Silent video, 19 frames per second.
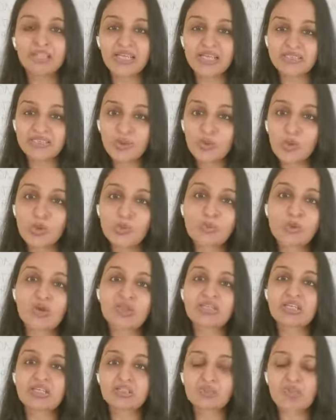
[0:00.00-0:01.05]
there's a whole
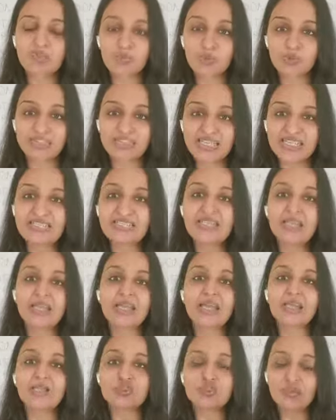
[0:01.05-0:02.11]
process of processing
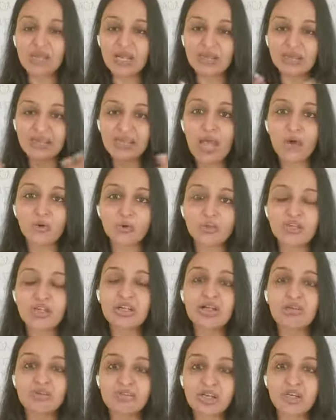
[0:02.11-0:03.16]
it so that the outer
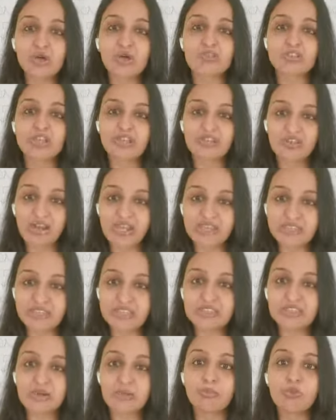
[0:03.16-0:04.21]
covering of that rice
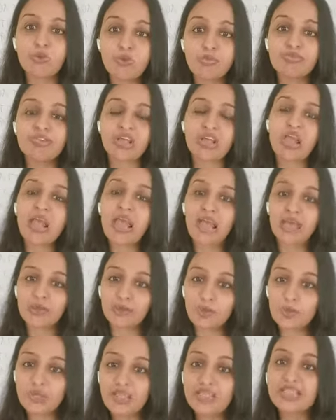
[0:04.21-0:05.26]
is removed, and
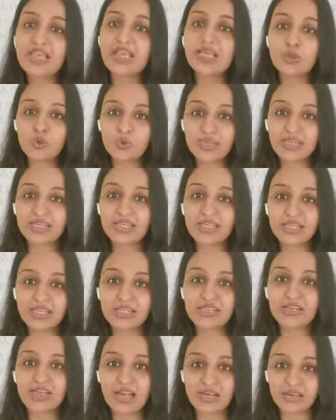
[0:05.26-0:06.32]
only then you can
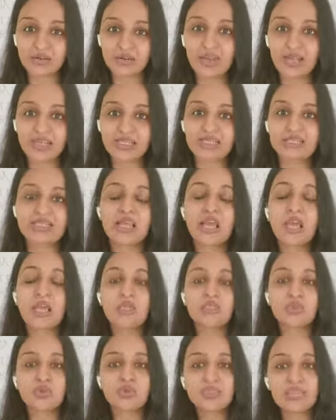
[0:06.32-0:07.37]
eat that rice.
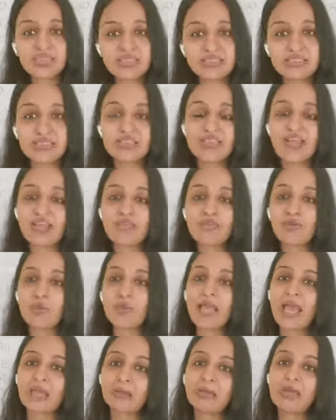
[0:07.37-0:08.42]
So this therefore
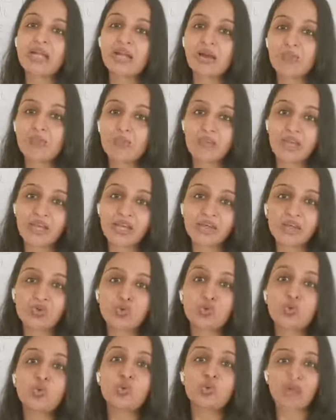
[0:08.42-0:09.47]
can be compared
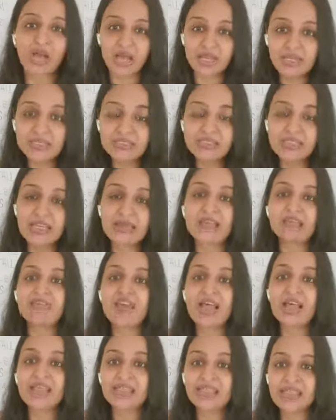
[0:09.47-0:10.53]
to rice. In
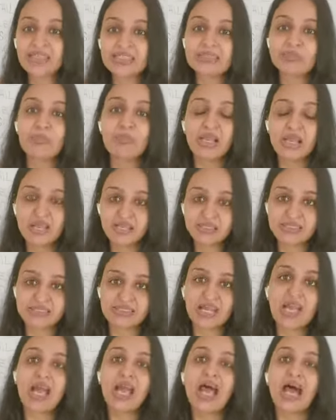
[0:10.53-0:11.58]
fact, these millets
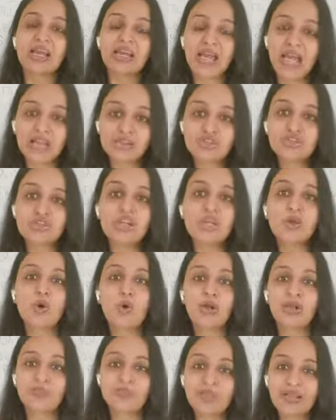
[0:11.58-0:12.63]
are actually
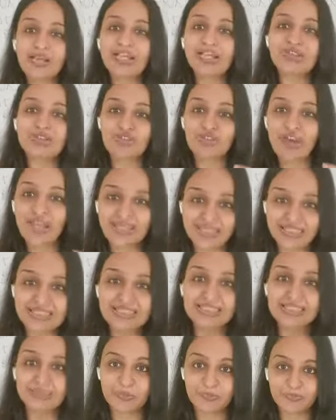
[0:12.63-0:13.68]
called millet
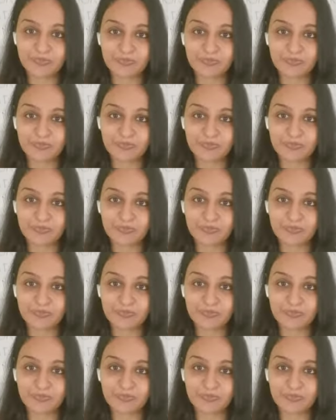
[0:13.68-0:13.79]
rice.